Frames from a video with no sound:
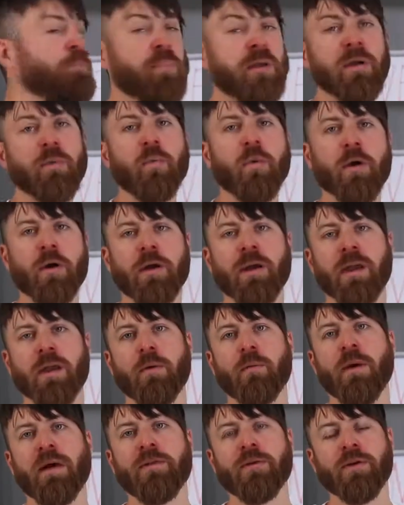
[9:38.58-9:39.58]
be
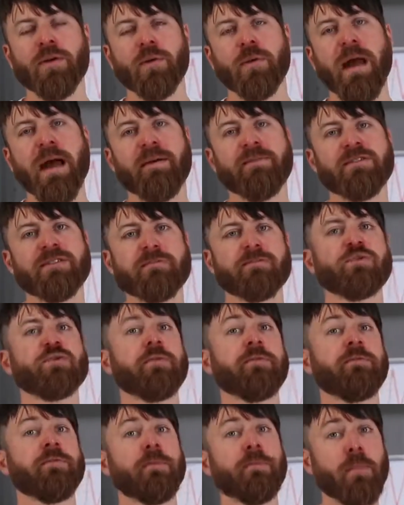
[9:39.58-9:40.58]
working, whether you have some
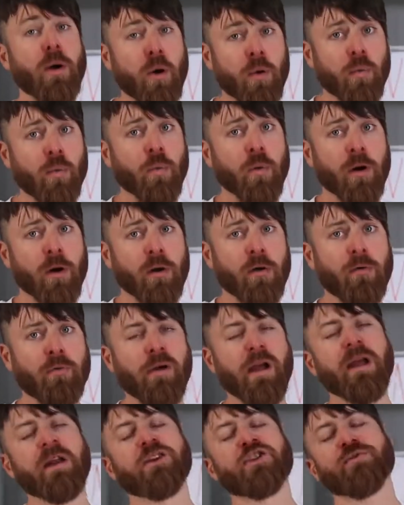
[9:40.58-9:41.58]
sort of remote work
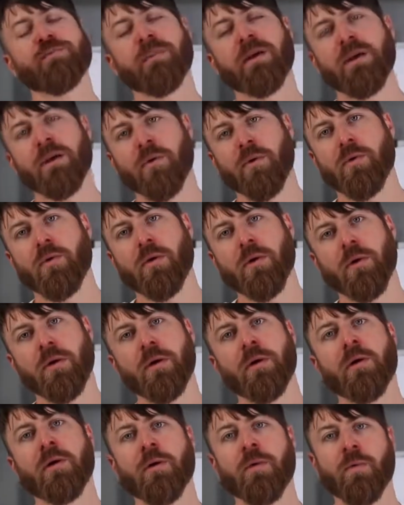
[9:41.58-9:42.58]
arrangement or
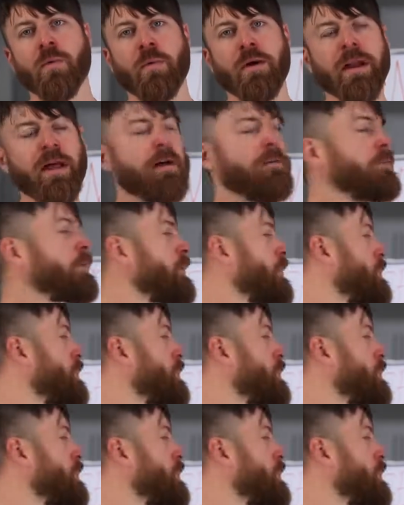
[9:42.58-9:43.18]
whatever.